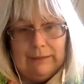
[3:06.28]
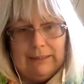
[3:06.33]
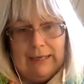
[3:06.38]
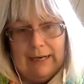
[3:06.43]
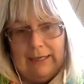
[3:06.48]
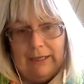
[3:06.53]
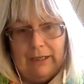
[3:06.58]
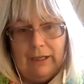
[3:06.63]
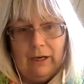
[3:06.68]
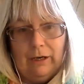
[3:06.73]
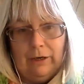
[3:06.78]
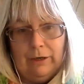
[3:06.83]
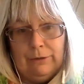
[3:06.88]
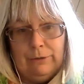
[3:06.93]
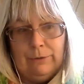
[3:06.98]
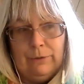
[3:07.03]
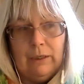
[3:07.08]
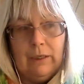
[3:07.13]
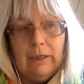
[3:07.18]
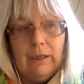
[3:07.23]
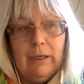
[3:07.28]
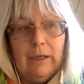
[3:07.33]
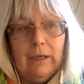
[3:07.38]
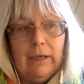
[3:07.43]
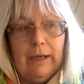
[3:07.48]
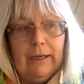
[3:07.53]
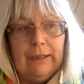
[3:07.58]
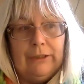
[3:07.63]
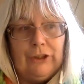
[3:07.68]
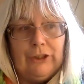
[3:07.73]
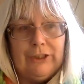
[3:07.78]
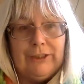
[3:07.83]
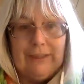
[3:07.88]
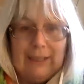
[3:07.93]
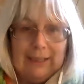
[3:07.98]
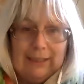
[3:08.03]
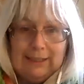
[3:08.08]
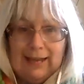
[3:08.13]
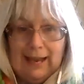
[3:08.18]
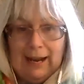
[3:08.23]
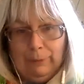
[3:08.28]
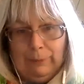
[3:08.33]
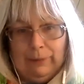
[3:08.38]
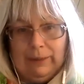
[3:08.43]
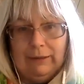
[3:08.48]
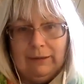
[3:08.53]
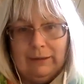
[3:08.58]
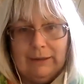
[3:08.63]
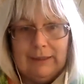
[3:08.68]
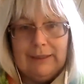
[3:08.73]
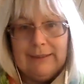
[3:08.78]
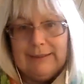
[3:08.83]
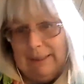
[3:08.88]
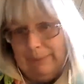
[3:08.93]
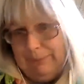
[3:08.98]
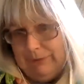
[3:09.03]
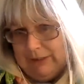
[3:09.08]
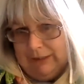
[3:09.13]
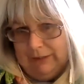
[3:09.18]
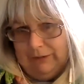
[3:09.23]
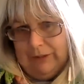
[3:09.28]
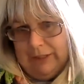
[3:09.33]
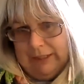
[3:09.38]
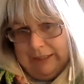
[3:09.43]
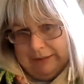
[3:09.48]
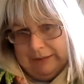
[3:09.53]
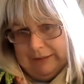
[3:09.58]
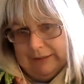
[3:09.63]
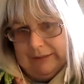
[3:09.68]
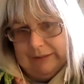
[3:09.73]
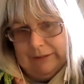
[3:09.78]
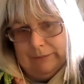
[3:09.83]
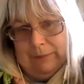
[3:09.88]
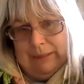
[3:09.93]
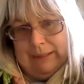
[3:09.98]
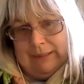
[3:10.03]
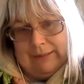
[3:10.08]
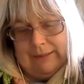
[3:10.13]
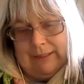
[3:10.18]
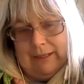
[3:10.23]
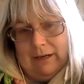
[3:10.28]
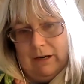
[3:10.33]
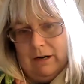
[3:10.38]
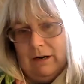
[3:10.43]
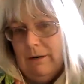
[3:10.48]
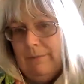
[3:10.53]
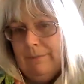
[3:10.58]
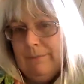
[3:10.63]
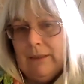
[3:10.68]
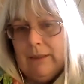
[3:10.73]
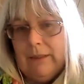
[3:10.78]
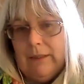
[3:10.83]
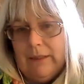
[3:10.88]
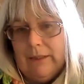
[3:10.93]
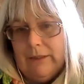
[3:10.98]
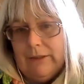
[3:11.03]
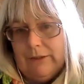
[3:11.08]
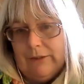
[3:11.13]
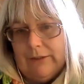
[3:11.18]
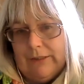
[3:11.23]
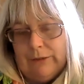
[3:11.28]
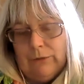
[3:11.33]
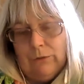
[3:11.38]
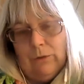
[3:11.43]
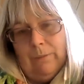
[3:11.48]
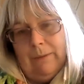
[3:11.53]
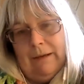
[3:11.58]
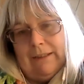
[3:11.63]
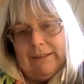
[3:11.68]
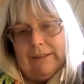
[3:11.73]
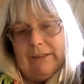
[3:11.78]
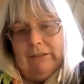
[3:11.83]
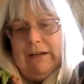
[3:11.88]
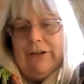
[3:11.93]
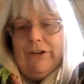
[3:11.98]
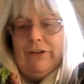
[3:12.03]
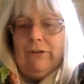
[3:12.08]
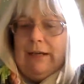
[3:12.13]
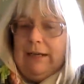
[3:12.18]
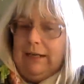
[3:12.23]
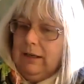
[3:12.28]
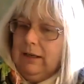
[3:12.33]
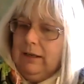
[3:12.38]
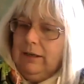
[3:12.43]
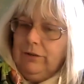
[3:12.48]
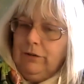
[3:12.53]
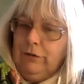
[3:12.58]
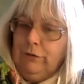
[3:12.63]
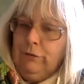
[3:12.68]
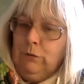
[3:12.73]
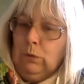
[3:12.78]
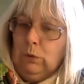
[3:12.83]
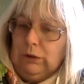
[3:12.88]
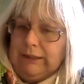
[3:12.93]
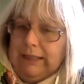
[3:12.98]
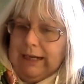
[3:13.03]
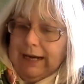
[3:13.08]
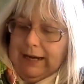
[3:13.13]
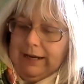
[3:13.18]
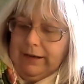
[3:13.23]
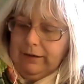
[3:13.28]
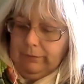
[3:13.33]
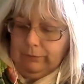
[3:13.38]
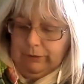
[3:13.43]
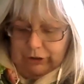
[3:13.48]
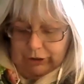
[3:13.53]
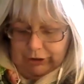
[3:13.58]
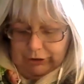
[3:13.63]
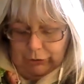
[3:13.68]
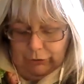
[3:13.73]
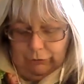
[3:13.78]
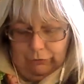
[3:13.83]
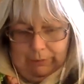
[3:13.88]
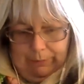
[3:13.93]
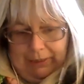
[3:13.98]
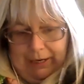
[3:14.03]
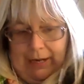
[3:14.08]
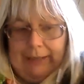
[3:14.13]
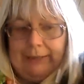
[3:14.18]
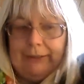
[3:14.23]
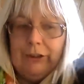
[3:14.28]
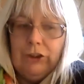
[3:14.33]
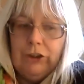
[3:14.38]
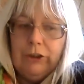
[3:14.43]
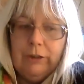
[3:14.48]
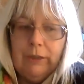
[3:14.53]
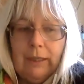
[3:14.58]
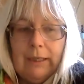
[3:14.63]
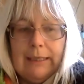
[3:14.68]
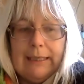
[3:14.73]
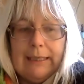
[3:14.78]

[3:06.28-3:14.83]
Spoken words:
and letting go and just allowing and accepting things to be as they are. So that's all about surrendering. The 14, which is on the rib cage,